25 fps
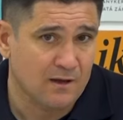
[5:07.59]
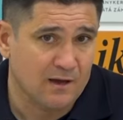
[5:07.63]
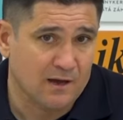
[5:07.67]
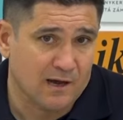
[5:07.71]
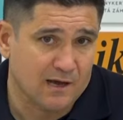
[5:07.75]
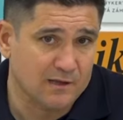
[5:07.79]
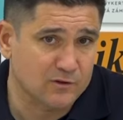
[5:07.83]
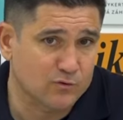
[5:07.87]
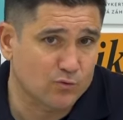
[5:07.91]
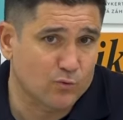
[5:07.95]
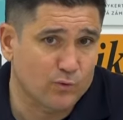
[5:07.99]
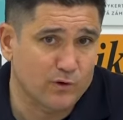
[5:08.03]

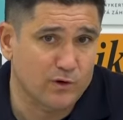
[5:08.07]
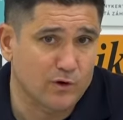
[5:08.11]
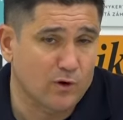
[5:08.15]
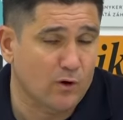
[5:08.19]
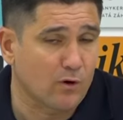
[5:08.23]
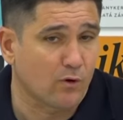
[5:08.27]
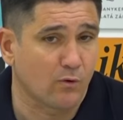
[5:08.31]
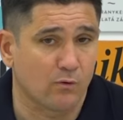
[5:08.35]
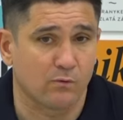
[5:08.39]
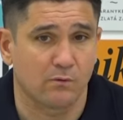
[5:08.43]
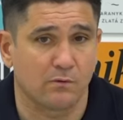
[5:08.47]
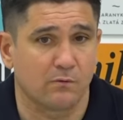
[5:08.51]
And we
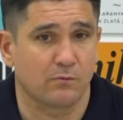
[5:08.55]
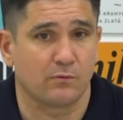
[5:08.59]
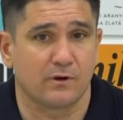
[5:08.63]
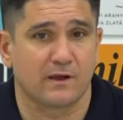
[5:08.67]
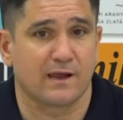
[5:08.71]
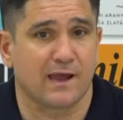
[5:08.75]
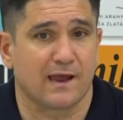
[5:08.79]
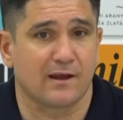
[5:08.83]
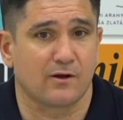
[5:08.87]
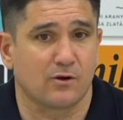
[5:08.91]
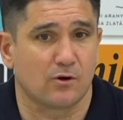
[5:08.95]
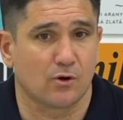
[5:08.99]
know we
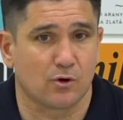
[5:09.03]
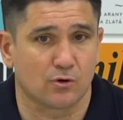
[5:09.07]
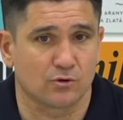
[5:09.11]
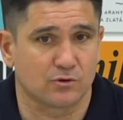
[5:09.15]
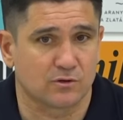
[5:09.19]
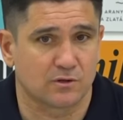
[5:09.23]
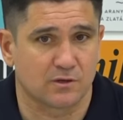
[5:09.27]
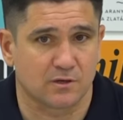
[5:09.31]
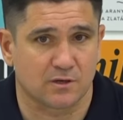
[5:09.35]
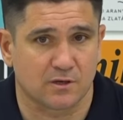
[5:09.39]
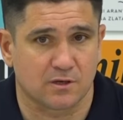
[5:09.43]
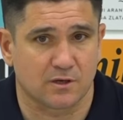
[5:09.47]

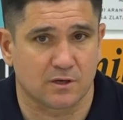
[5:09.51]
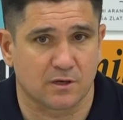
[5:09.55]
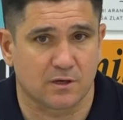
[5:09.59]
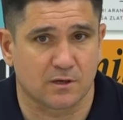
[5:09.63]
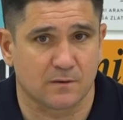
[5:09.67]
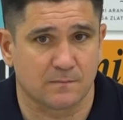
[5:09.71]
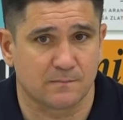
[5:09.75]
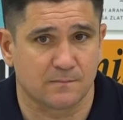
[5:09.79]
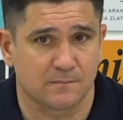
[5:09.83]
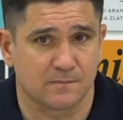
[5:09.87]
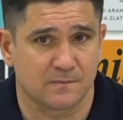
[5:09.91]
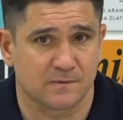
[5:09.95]
cannot
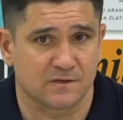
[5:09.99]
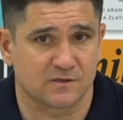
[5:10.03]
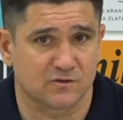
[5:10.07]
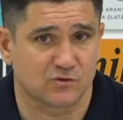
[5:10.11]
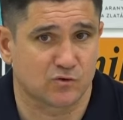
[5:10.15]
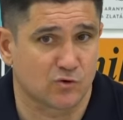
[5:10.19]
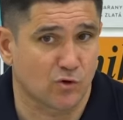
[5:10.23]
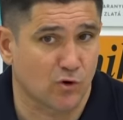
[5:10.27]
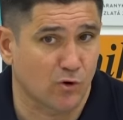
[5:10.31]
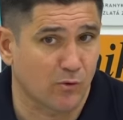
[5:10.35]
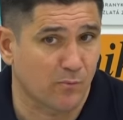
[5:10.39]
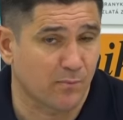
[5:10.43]

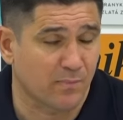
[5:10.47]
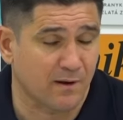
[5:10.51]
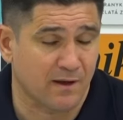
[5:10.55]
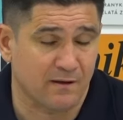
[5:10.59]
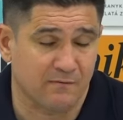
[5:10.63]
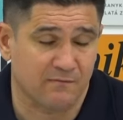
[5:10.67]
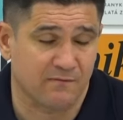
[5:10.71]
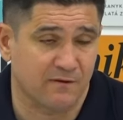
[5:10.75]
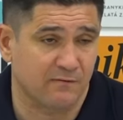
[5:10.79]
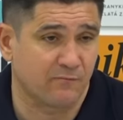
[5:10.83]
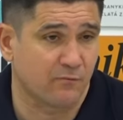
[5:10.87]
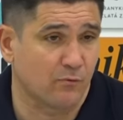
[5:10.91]
stop.
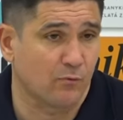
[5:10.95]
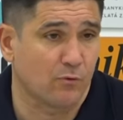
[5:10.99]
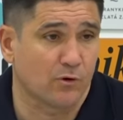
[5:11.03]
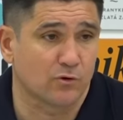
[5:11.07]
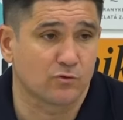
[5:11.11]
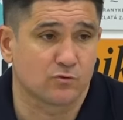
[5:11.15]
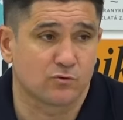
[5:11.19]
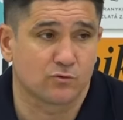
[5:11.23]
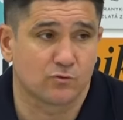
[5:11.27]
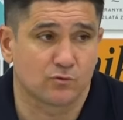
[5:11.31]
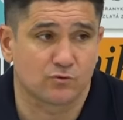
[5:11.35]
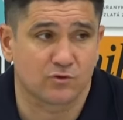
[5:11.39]
If we
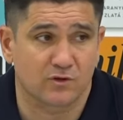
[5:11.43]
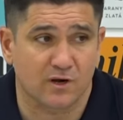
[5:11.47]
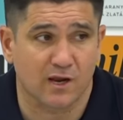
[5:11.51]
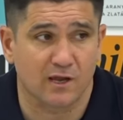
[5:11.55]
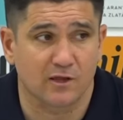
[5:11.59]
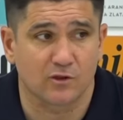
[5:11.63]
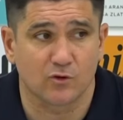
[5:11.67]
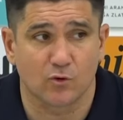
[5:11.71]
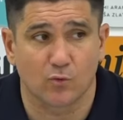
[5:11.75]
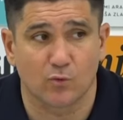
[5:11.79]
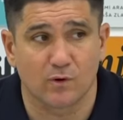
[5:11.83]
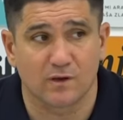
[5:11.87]
want to
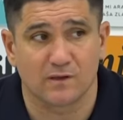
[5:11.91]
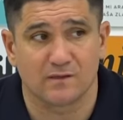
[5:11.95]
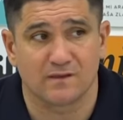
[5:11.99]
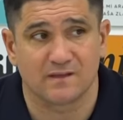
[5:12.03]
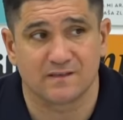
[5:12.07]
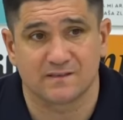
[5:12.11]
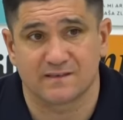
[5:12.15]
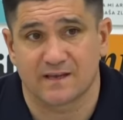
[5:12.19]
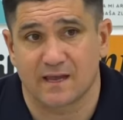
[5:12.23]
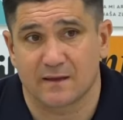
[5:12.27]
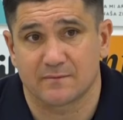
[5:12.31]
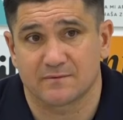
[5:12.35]
try to win
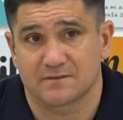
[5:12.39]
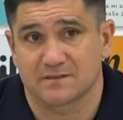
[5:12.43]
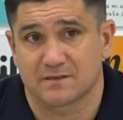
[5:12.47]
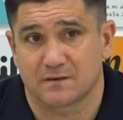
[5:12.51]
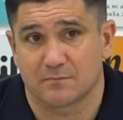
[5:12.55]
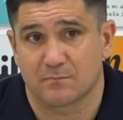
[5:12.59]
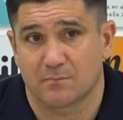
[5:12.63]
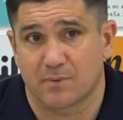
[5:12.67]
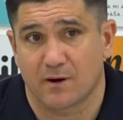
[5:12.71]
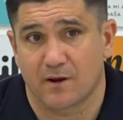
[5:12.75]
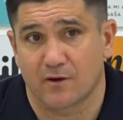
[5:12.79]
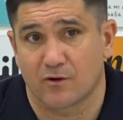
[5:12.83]
these games
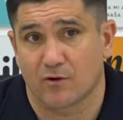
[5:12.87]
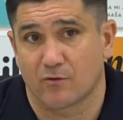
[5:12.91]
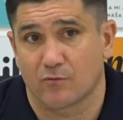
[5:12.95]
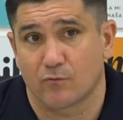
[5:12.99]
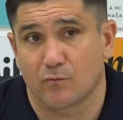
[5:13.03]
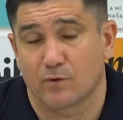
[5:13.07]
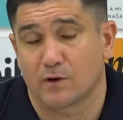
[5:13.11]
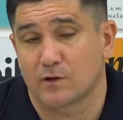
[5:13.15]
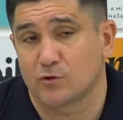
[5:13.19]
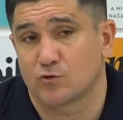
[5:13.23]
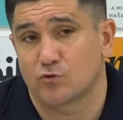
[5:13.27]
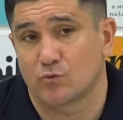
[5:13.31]
in playoff,
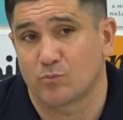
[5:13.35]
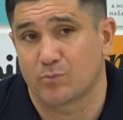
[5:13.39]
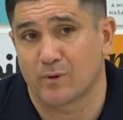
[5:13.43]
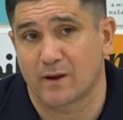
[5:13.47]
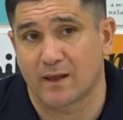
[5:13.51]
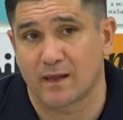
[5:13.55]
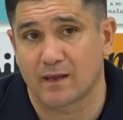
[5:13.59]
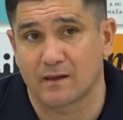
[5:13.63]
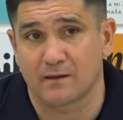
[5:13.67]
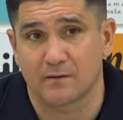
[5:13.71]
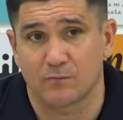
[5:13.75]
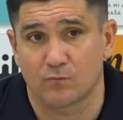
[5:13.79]
we need to
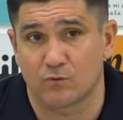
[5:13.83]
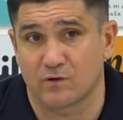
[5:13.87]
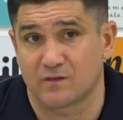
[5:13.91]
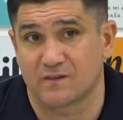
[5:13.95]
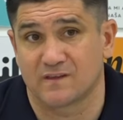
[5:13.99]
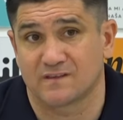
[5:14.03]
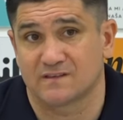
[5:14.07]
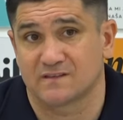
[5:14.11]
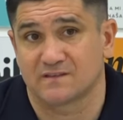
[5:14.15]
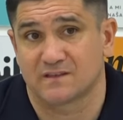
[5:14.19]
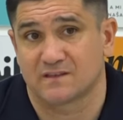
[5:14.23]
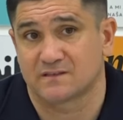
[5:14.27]
play with
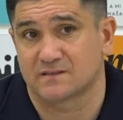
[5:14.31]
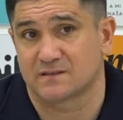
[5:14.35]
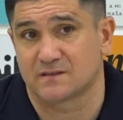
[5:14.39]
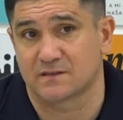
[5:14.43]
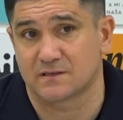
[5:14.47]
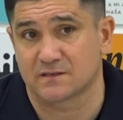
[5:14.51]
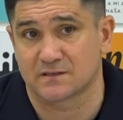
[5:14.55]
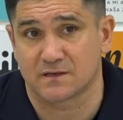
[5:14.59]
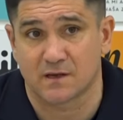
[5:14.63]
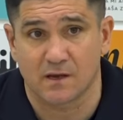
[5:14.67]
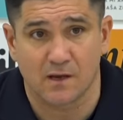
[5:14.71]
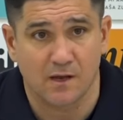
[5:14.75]
these
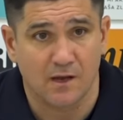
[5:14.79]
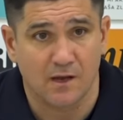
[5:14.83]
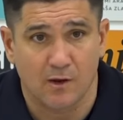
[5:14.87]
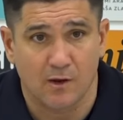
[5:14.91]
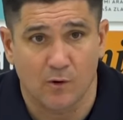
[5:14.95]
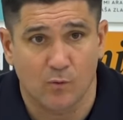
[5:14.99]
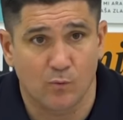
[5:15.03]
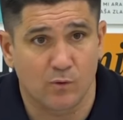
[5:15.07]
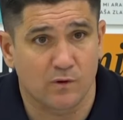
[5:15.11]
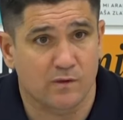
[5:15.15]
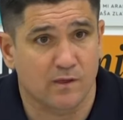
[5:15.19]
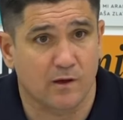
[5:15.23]
intensities.
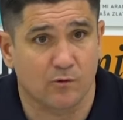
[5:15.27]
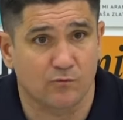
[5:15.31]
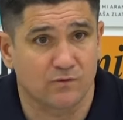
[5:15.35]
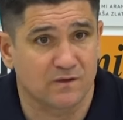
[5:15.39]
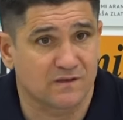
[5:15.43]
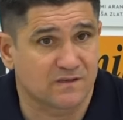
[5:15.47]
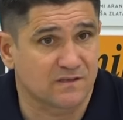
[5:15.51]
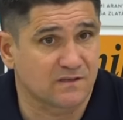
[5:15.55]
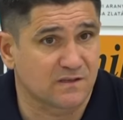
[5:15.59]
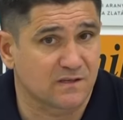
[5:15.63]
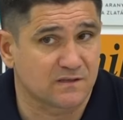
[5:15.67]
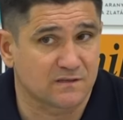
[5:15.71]
Without
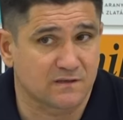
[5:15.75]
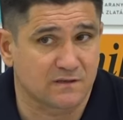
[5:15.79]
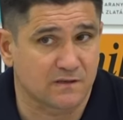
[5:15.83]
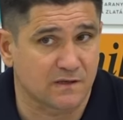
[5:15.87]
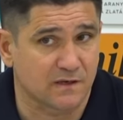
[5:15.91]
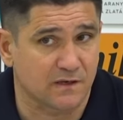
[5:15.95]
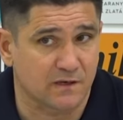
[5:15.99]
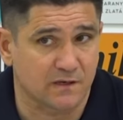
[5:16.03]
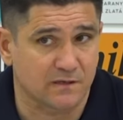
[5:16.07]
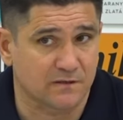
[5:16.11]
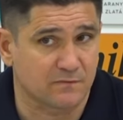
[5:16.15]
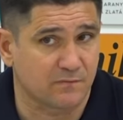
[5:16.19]
this
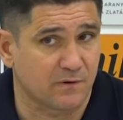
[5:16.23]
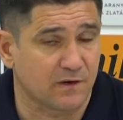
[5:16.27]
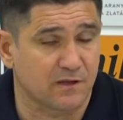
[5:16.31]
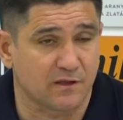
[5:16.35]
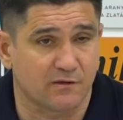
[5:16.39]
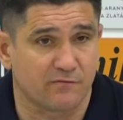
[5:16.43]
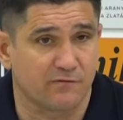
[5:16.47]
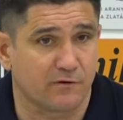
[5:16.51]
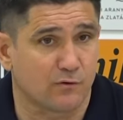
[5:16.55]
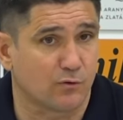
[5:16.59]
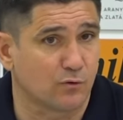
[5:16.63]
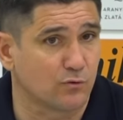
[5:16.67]
intensity, it's very
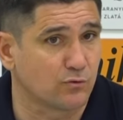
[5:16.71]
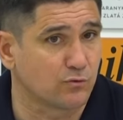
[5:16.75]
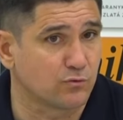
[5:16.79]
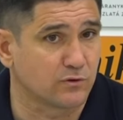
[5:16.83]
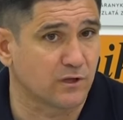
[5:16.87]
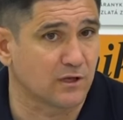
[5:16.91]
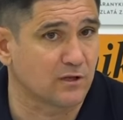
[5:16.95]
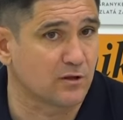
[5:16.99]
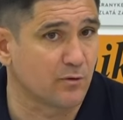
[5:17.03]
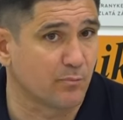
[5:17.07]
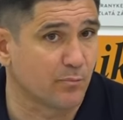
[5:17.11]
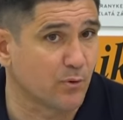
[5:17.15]
difficult to
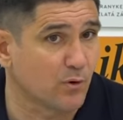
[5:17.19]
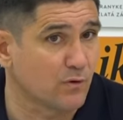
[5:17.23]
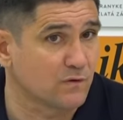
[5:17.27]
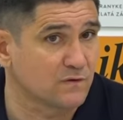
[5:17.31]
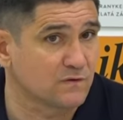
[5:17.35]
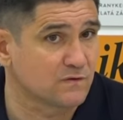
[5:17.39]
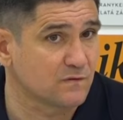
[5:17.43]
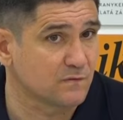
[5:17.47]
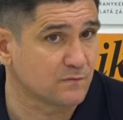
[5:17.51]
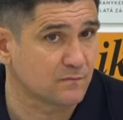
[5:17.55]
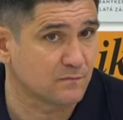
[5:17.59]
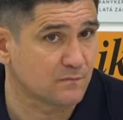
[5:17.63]
take the
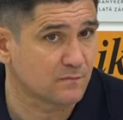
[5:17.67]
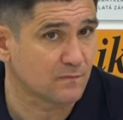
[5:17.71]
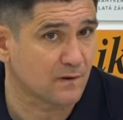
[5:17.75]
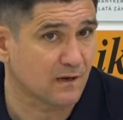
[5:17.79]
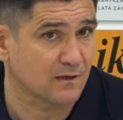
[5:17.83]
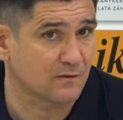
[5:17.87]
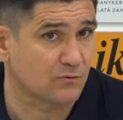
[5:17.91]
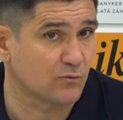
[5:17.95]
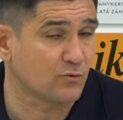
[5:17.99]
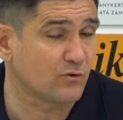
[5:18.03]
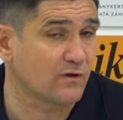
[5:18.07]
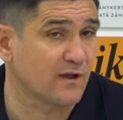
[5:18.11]
points
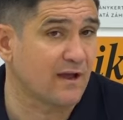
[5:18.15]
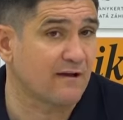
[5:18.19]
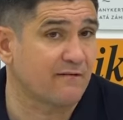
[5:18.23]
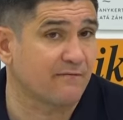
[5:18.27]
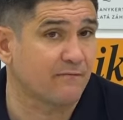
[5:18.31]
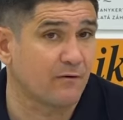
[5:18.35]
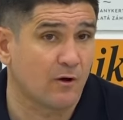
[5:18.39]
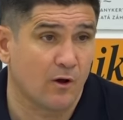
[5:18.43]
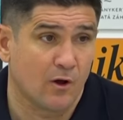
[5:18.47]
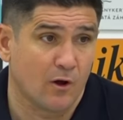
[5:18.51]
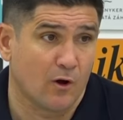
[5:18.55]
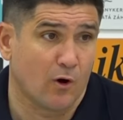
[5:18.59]
and to have,
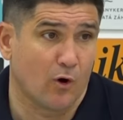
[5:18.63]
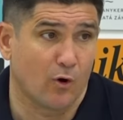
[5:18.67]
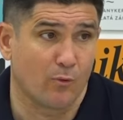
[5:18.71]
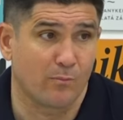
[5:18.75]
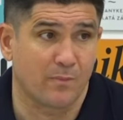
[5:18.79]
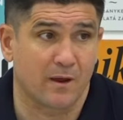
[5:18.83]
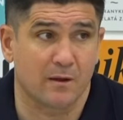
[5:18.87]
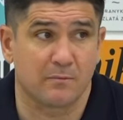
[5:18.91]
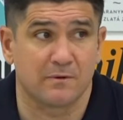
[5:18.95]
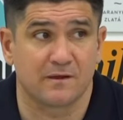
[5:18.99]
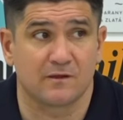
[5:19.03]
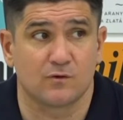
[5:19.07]
or
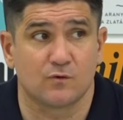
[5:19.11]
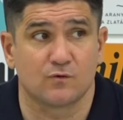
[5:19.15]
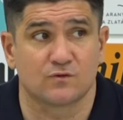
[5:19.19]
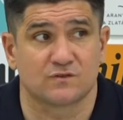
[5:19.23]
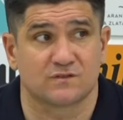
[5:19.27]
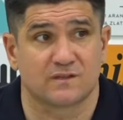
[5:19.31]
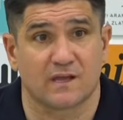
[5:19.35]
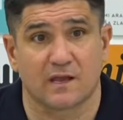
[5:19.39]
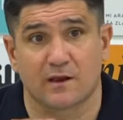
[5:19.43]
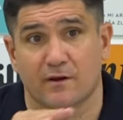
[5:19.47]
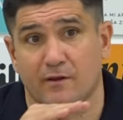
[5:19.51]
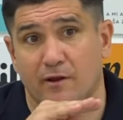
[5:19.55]
maybe you
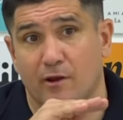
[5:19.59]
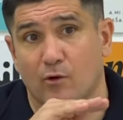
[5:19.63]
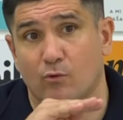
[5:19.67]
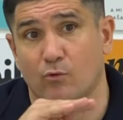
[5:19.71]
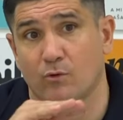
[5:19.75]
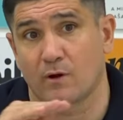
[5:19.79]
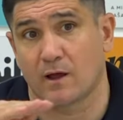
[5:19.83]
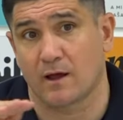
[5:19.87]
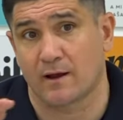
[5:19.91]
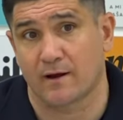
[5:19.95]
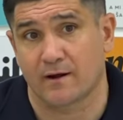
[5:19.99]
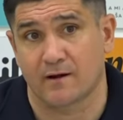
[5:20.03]
stay
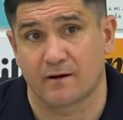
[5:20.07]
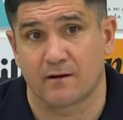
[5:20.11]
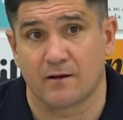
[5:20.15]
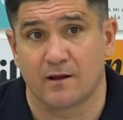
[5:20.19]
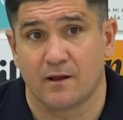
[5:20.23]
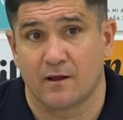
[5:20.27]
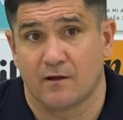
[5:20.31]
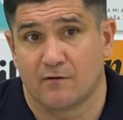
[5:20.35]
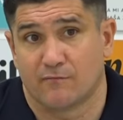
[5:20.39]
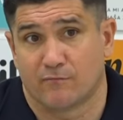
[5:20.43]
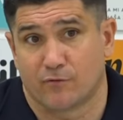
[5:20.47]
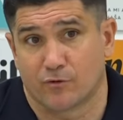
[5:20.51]
regular
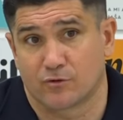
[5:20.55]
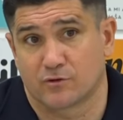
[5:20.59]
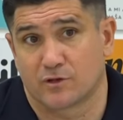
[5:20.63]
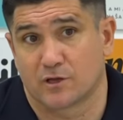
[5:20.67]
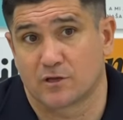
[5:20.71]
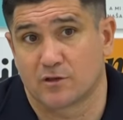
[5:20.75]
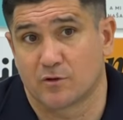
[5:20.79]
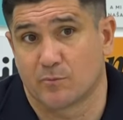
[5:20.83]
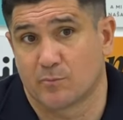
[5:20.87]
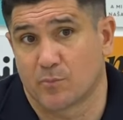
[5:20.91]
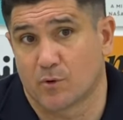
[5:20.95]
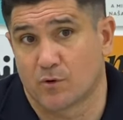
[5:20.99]
for
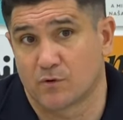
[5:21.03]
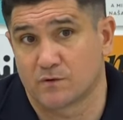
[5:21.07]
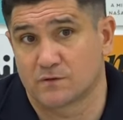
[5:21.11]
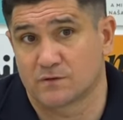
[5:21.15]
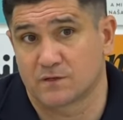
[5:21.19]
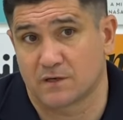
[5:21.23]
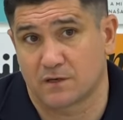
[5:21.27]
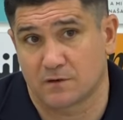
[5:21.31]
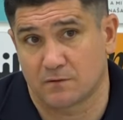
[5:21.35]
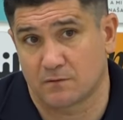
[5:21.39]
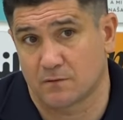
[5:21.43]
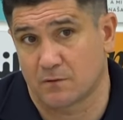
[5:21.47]
take the
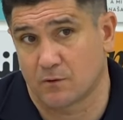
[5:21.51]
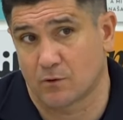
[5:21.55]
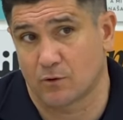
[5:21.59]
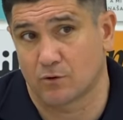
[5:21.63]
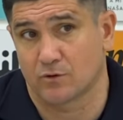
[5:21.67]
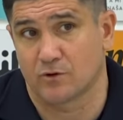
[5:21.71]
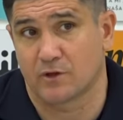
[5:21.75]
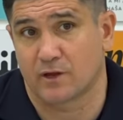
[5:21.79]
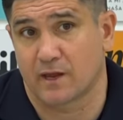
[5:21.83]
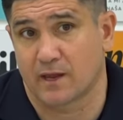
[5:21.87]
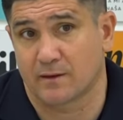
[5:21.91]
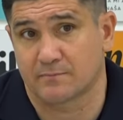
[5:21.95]
points in
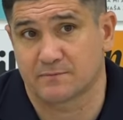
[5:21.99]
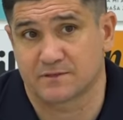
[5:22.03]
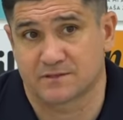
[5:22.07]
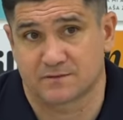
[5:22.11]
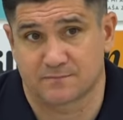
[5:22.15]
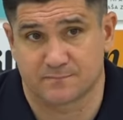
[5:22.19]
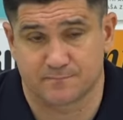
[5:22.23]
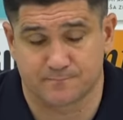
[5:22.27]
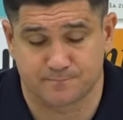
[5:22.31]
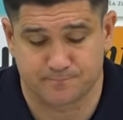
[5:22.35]
all the games.